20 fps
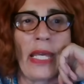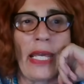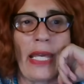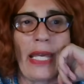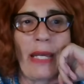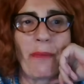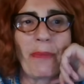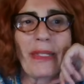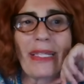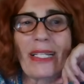
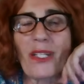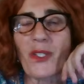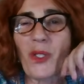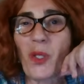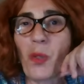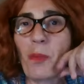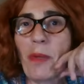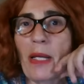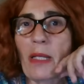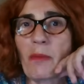But let's
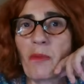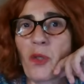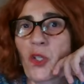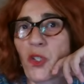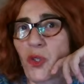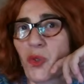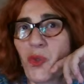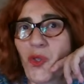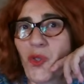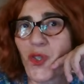go back
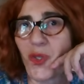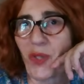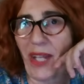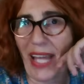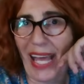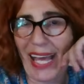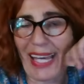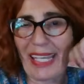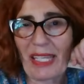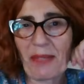more to
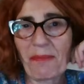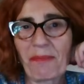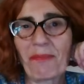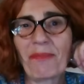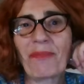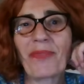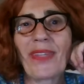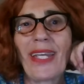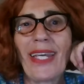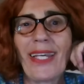July.
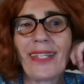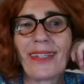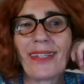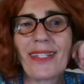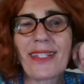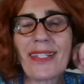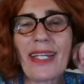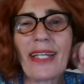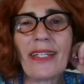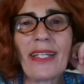
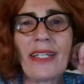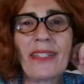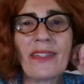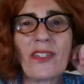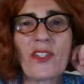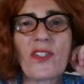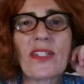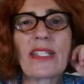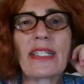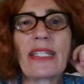The Sun
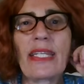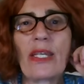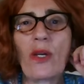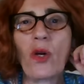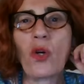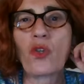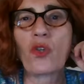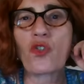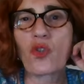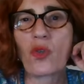enters
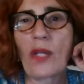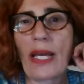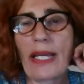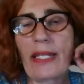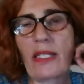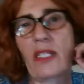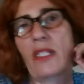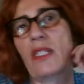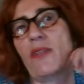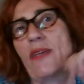Leo on
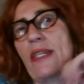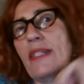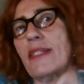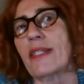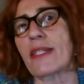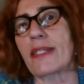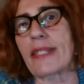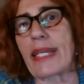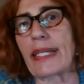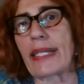July the
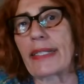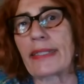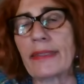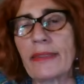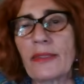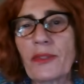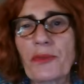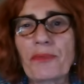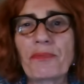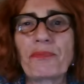
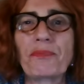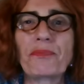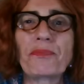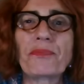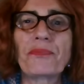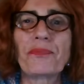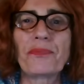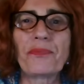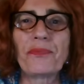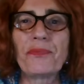22nd.
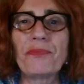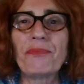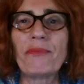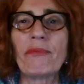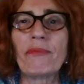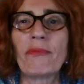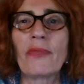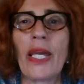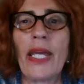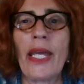
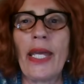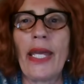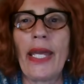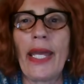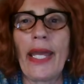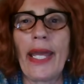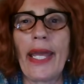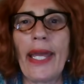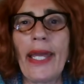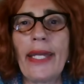
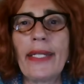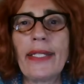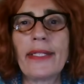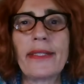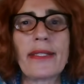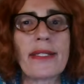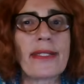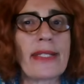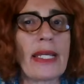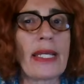And
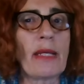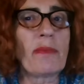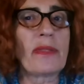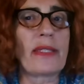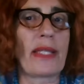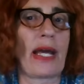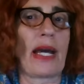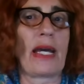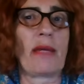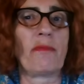at the same
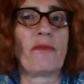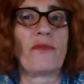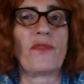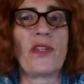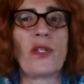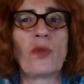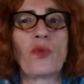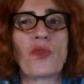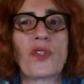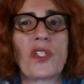time,
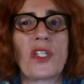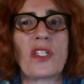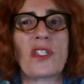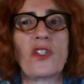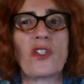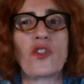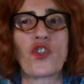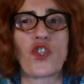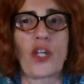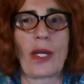Venus is
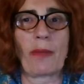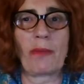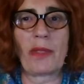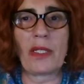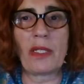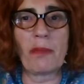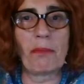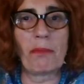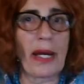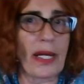in
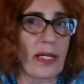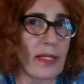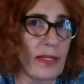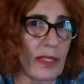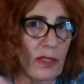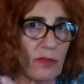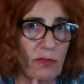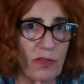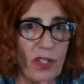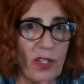Gemini,
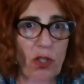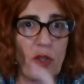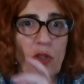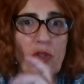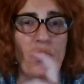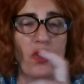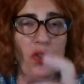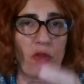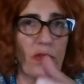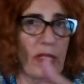Mars in
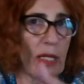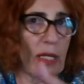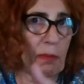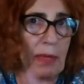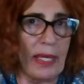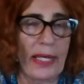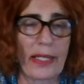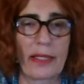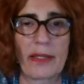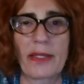Virgo, so they
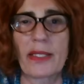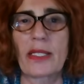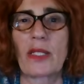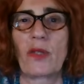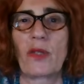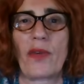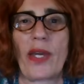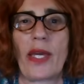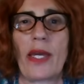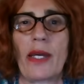make a
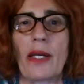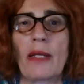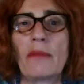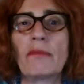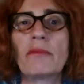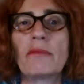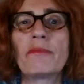square.